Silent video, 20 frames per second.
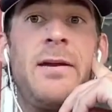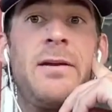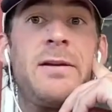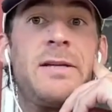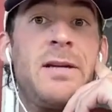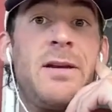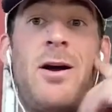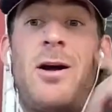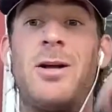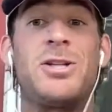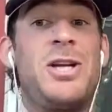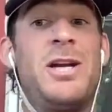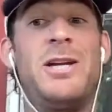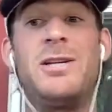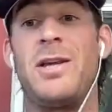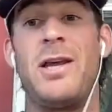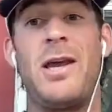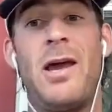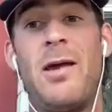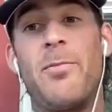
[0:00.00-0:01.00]
And to not change
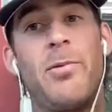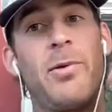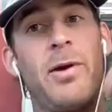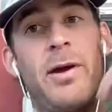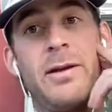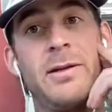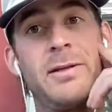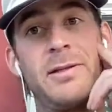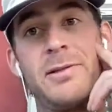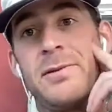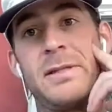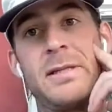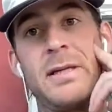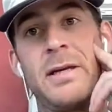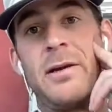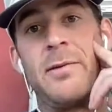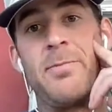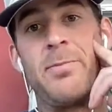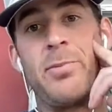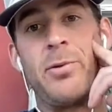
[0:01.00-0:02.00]
the game plan, as you
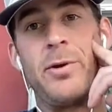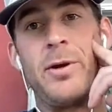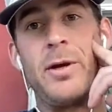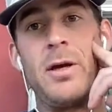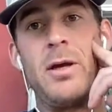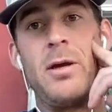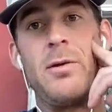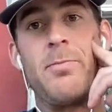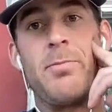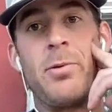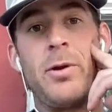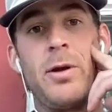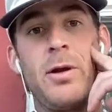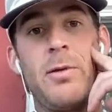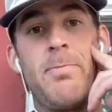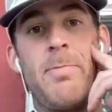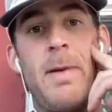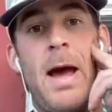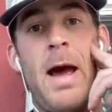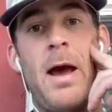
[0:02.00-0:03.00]
said, pretty
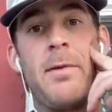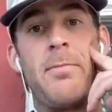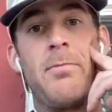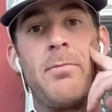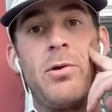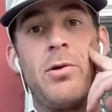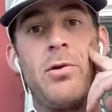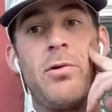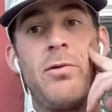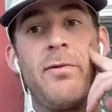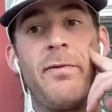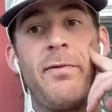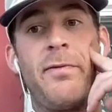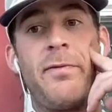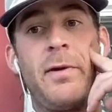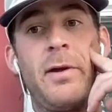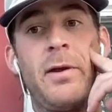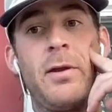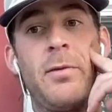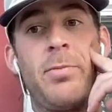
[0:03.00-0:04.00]
bad move
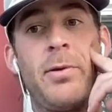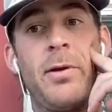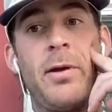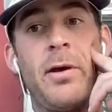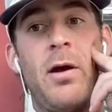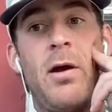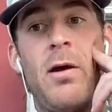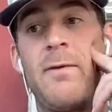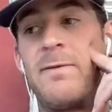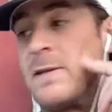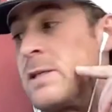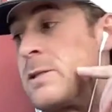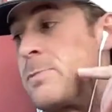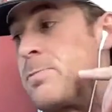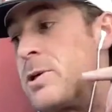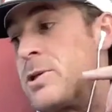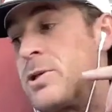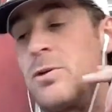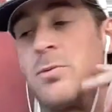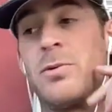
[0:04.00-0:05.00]
in the playoffs,
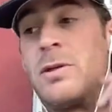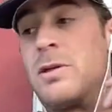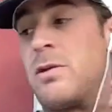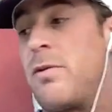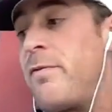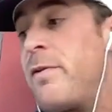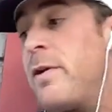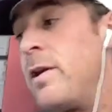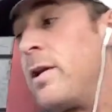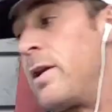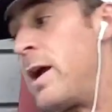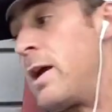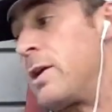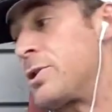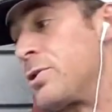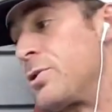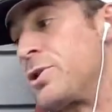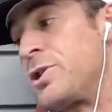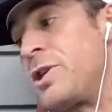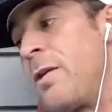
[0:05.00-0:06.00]
especially with the defending
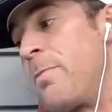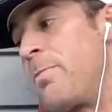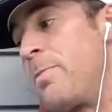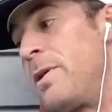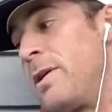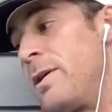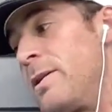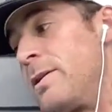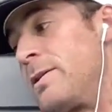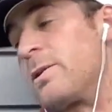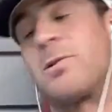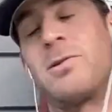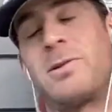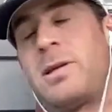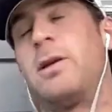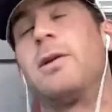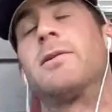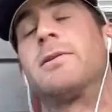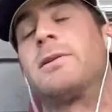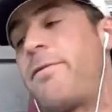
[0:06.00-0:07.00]
national champion or
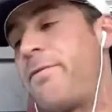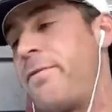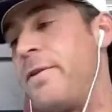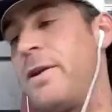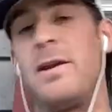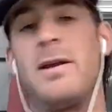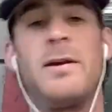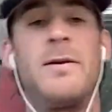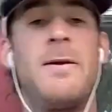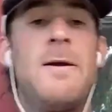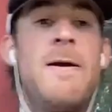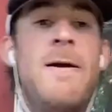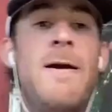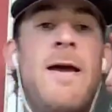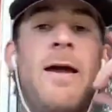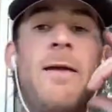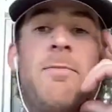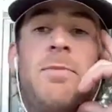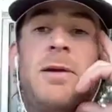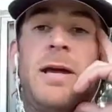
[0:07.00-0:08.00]
defending
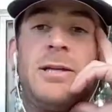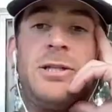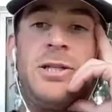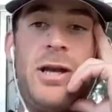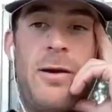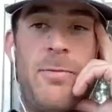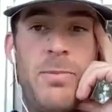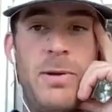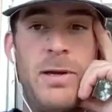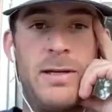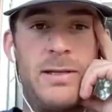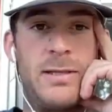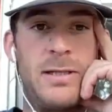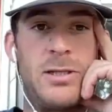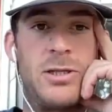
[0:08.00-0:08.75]
NBA champions.